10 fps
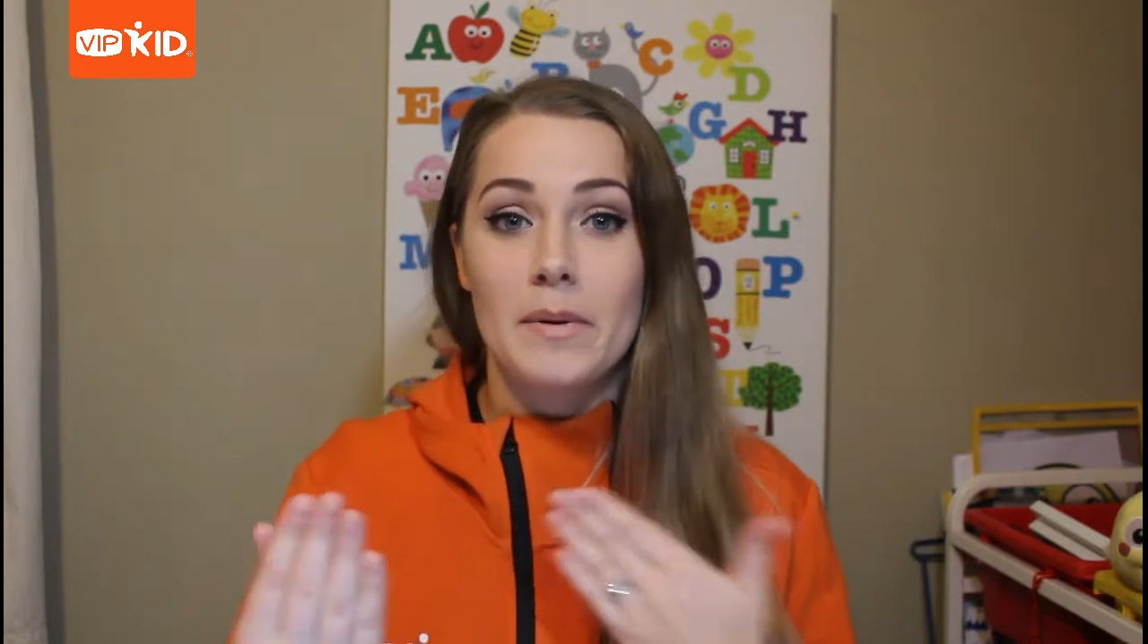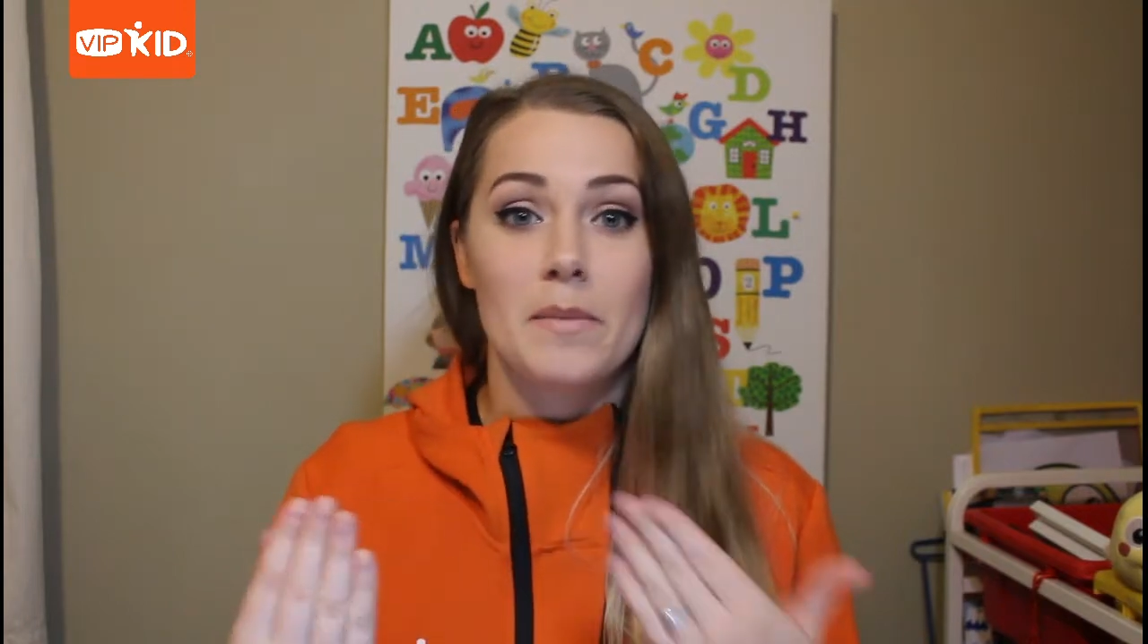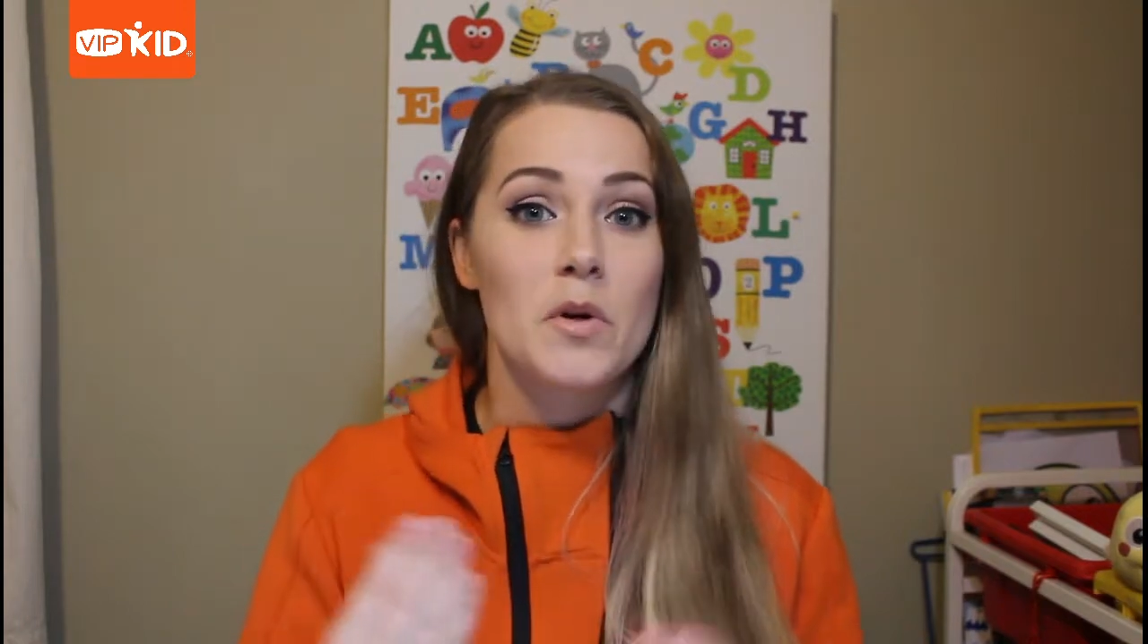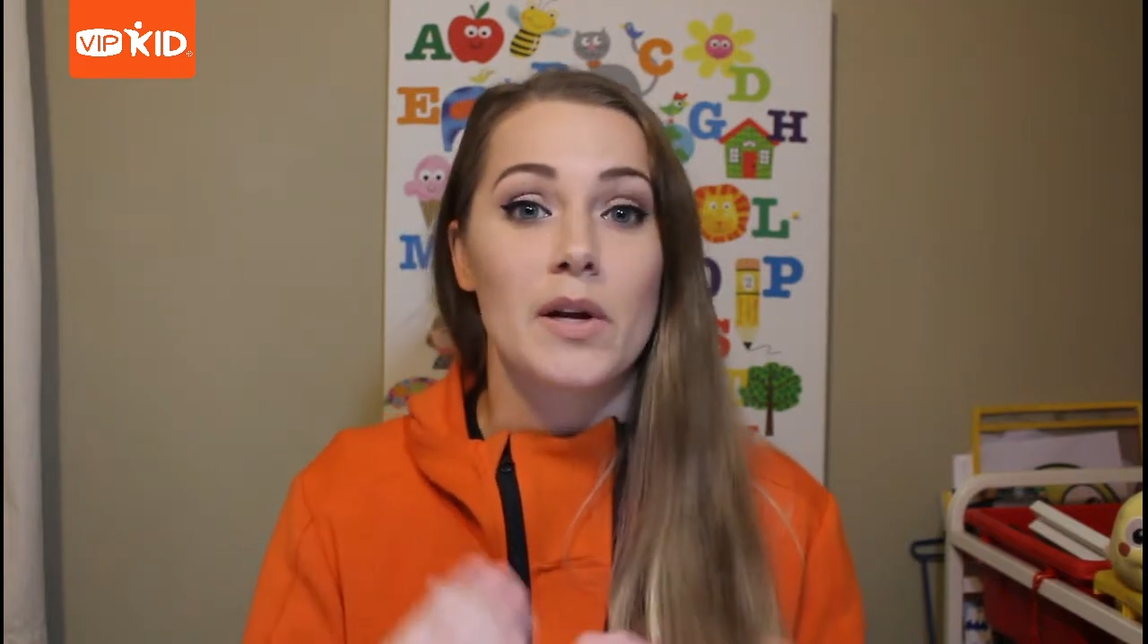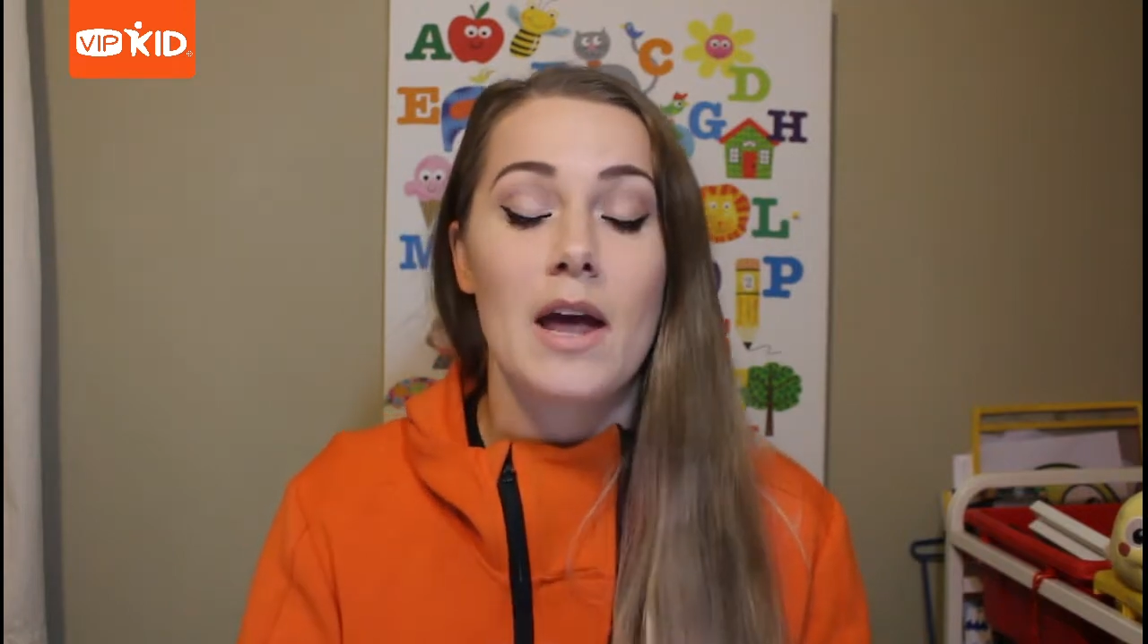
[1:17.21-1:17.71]

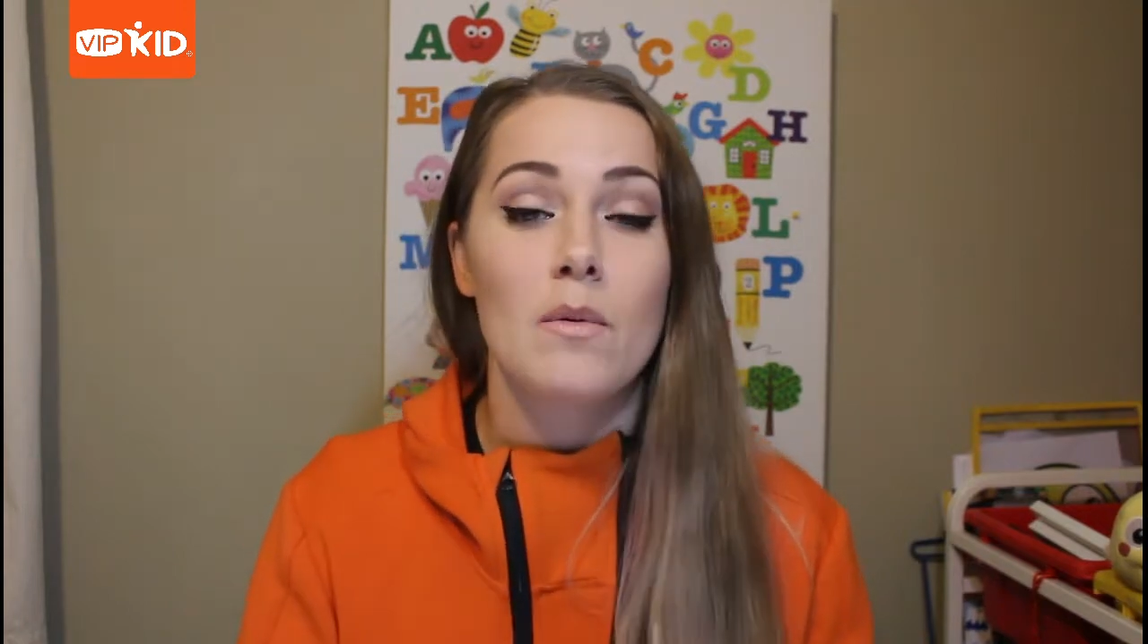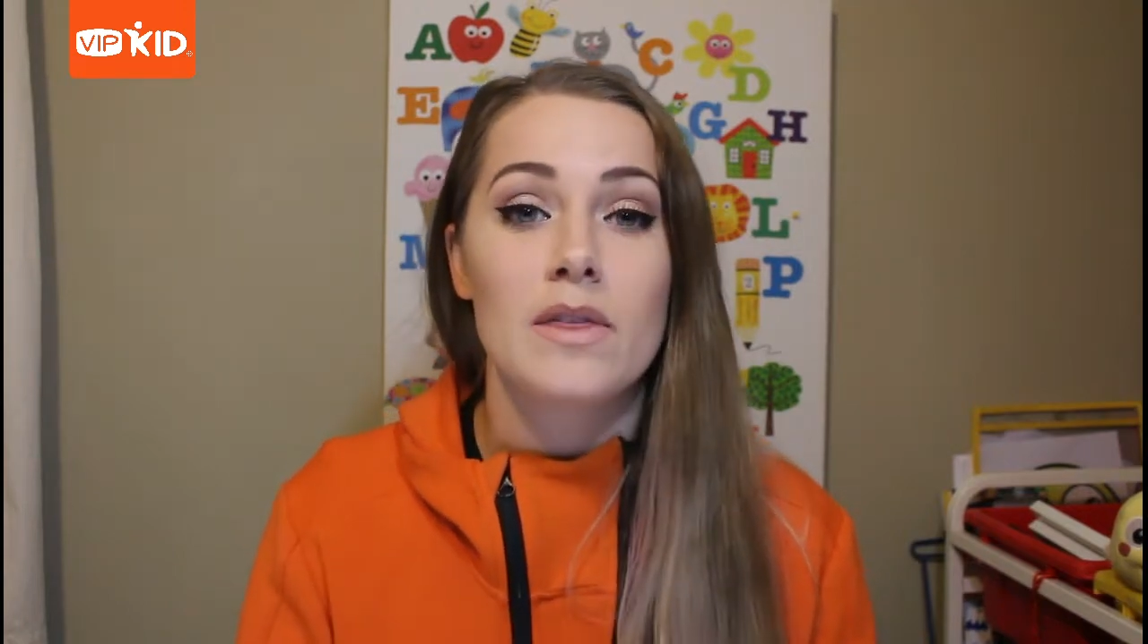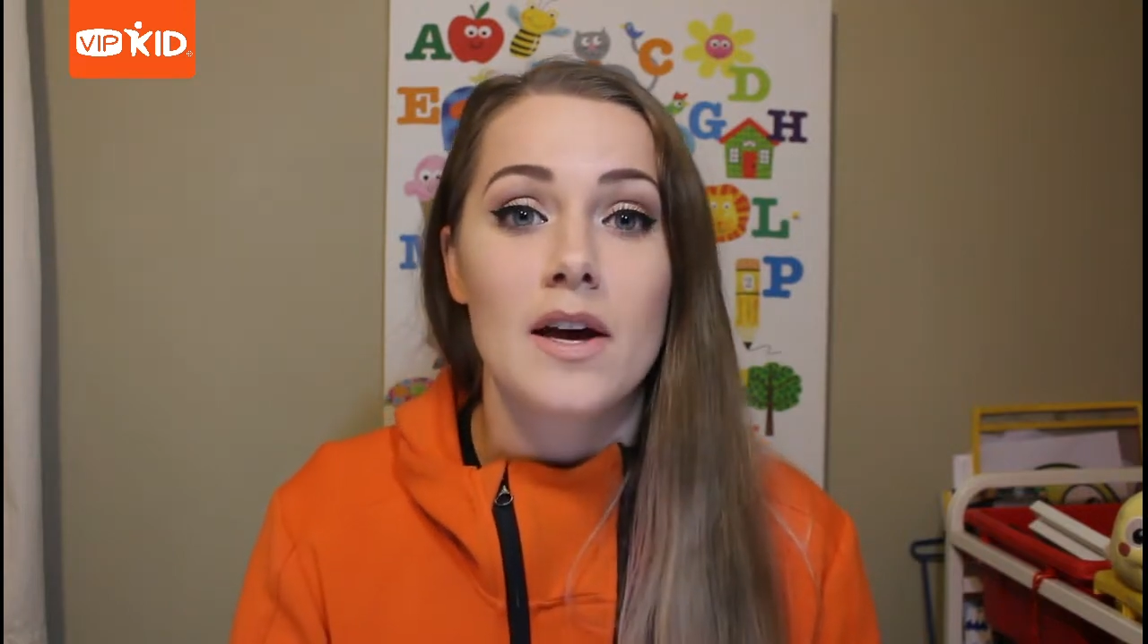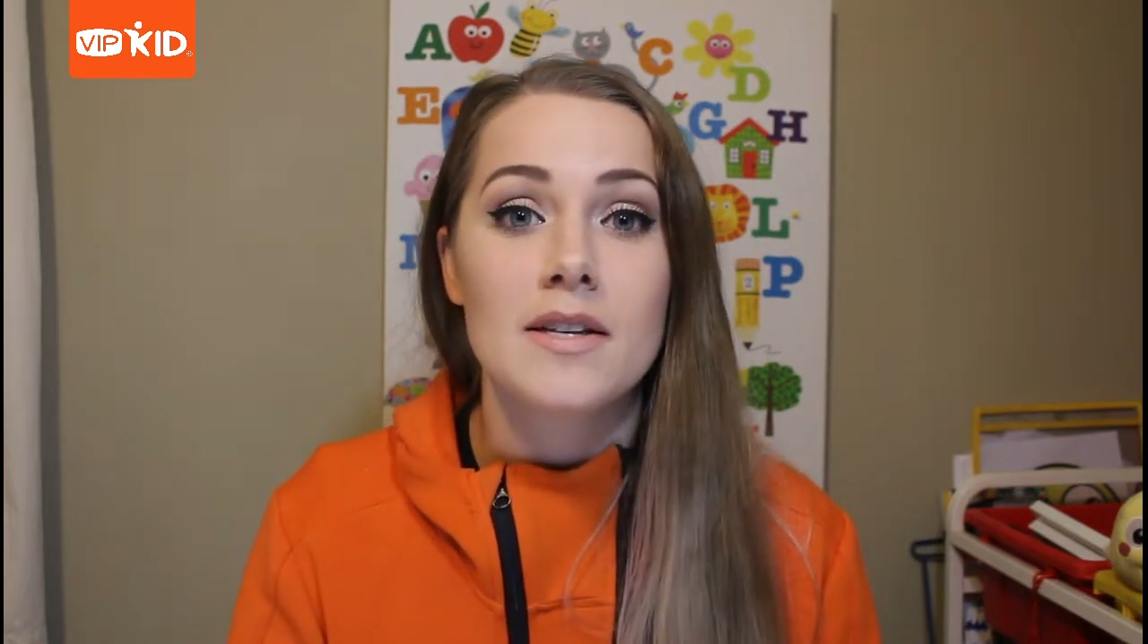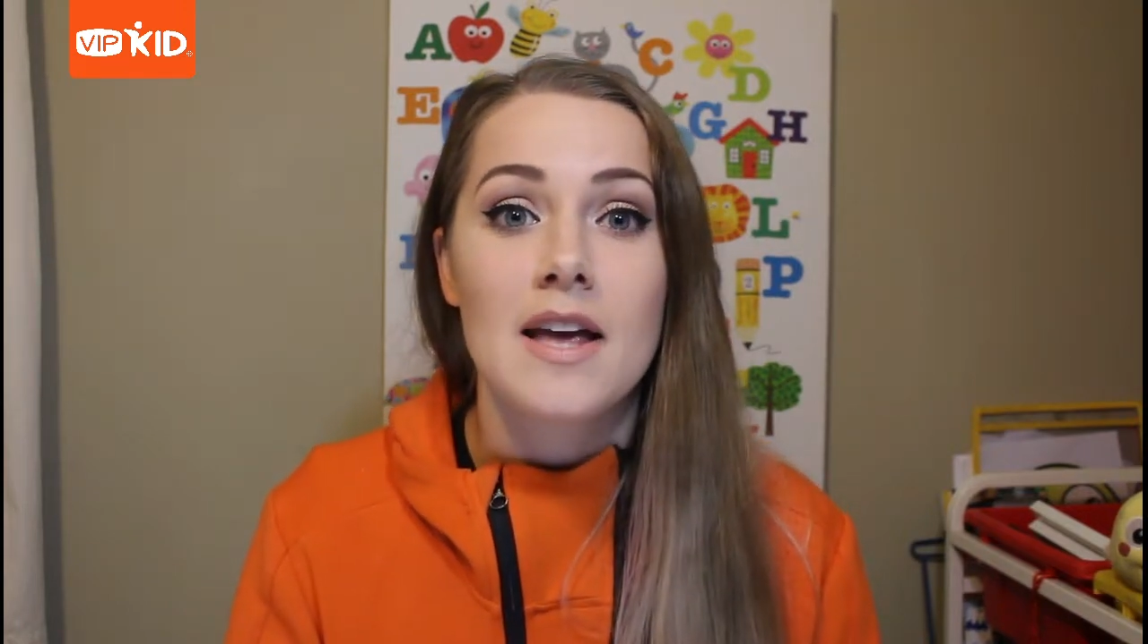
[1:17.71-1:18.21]
communicate with
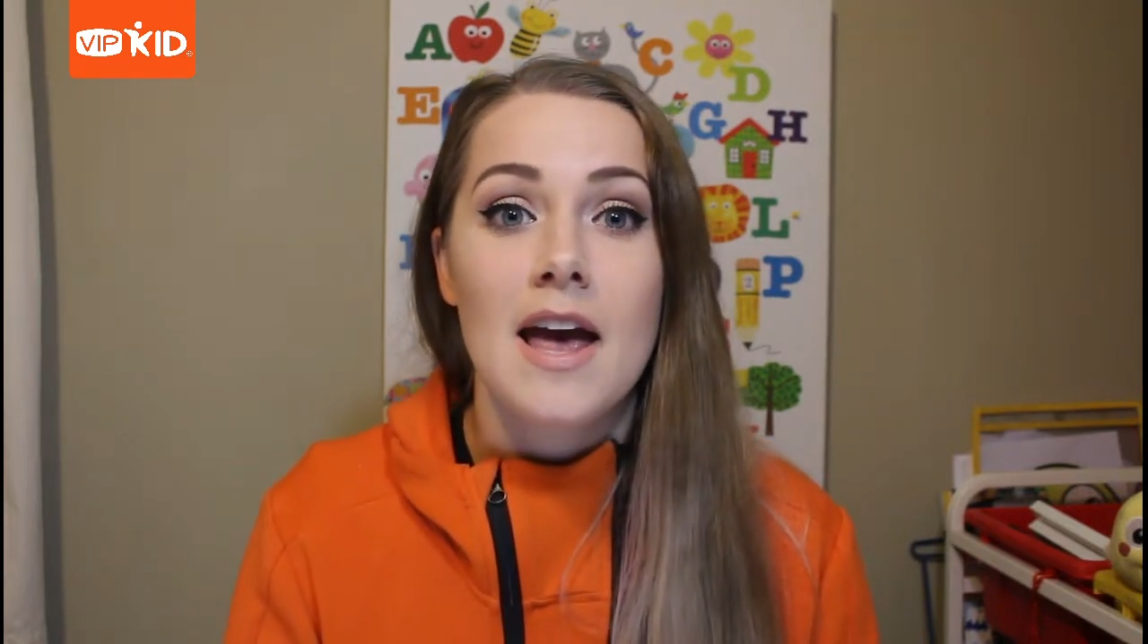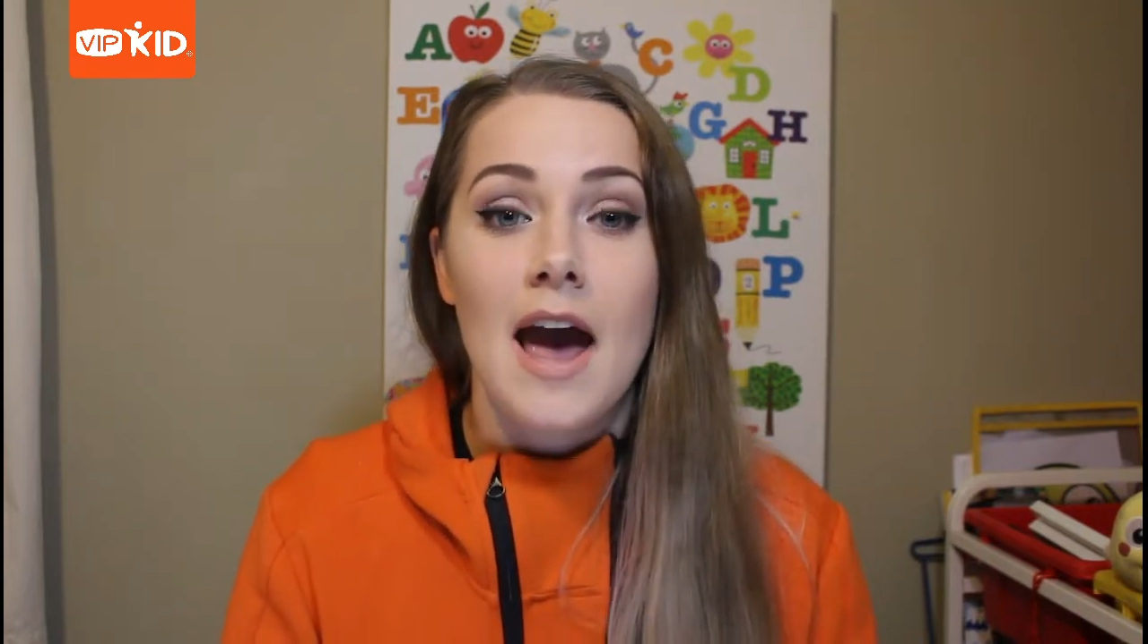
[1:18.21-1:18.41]
us,